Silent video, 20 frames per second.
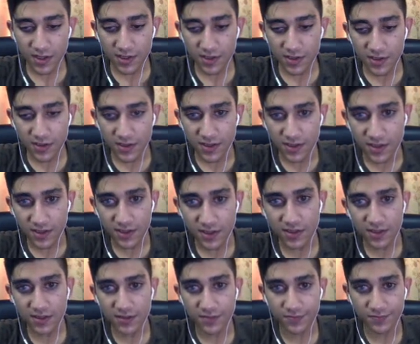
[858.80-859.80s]

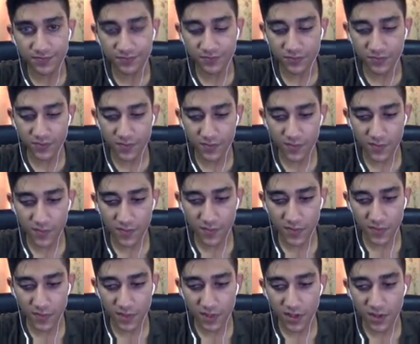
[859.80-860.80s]
Clear
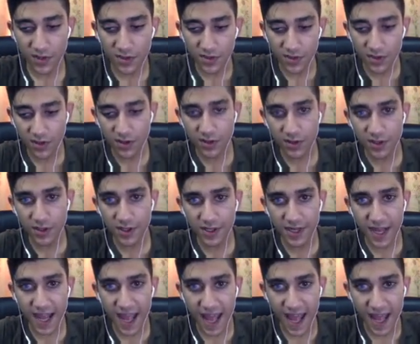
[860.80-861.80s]
yarn
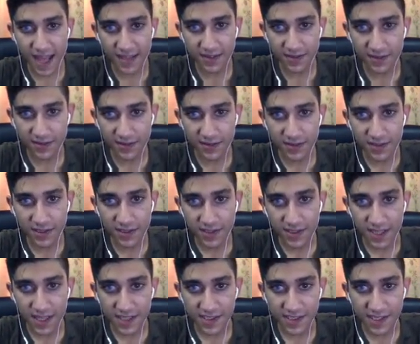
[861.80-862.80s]
add
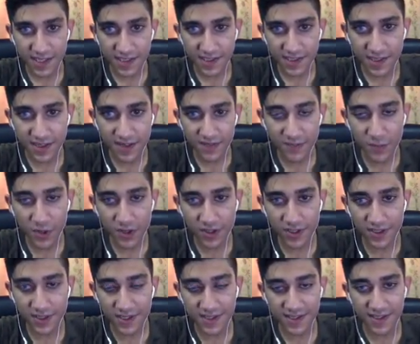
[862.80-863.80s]
--dev, mark
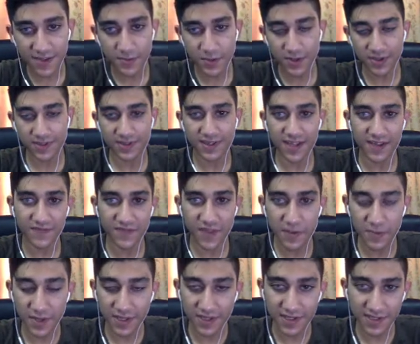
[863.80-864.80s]
it as dev
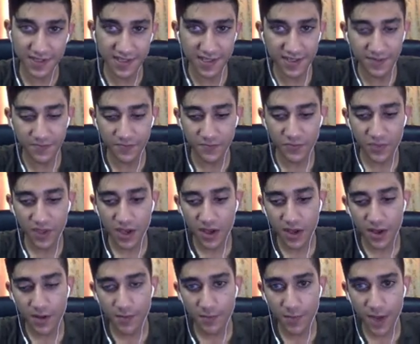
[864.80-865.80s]
dependency,
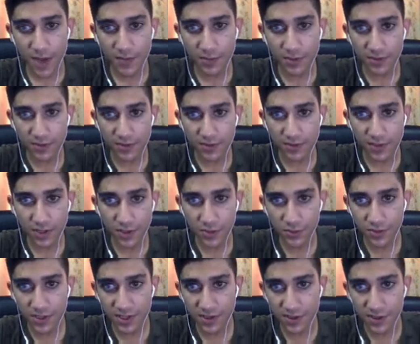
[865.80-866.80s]
Babel
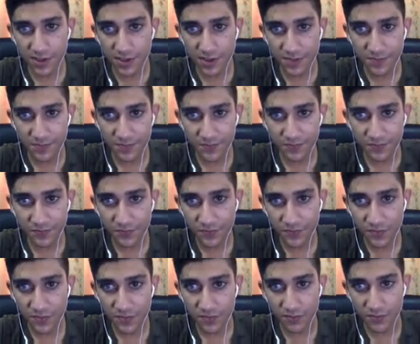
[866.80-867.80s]
loader,
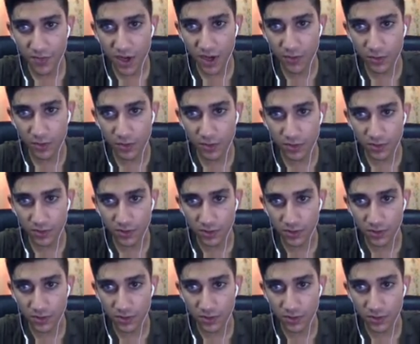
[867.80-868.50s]
Babel